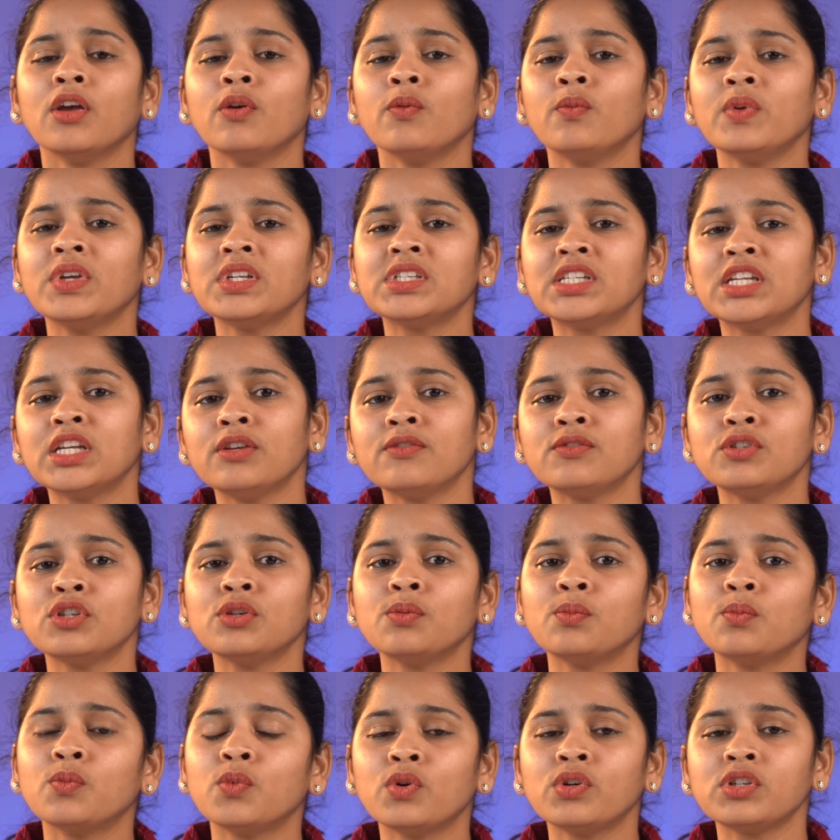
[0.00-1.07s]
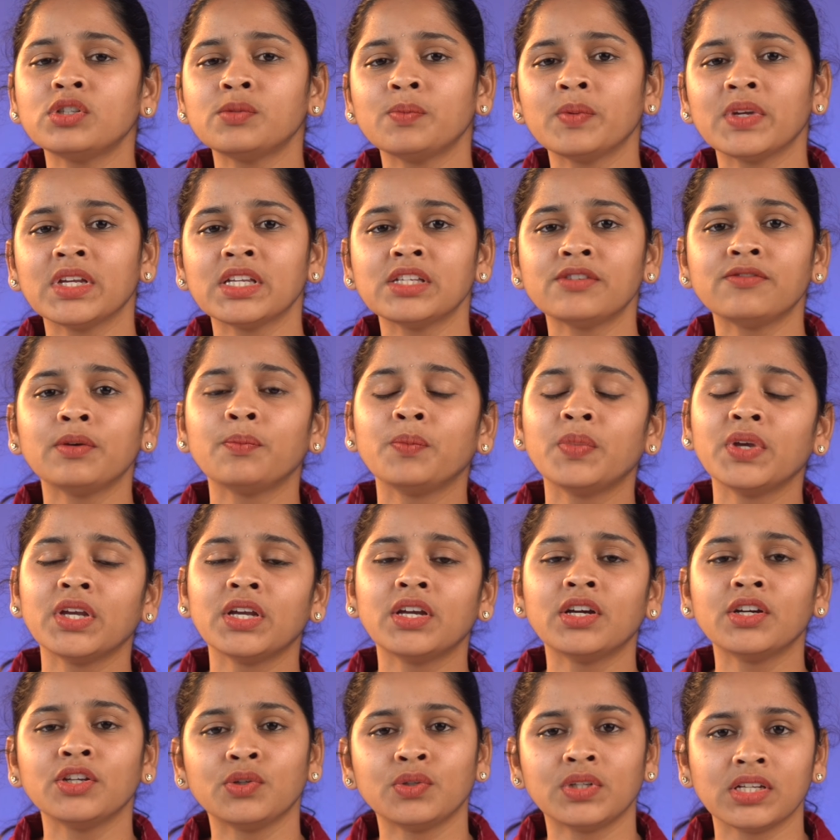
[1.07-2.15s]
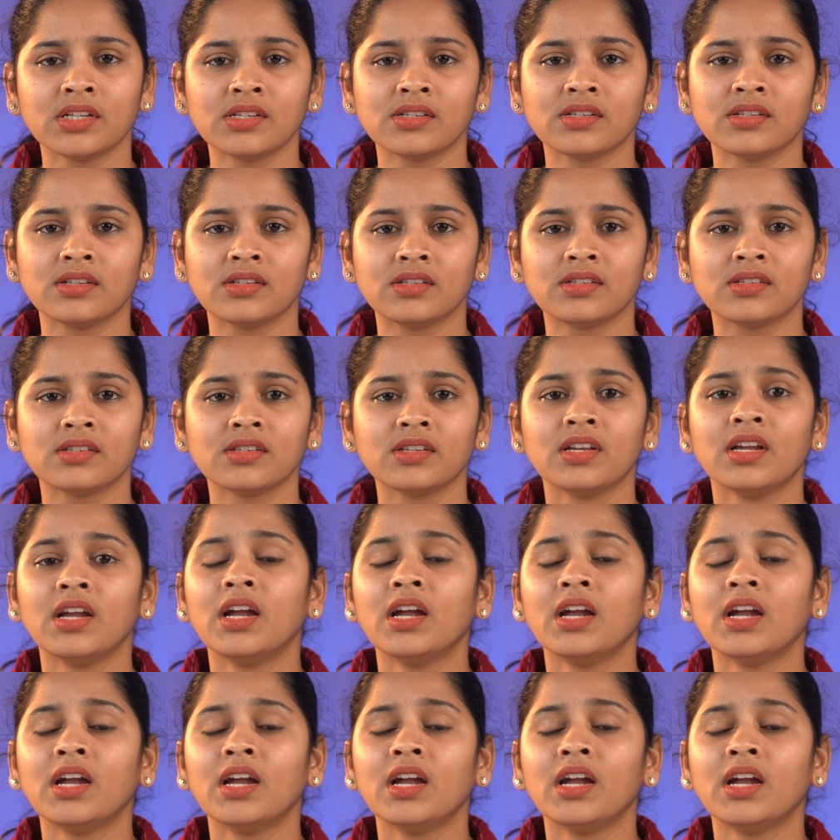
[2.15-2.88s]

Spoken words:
which gives you more space for bigger utensils.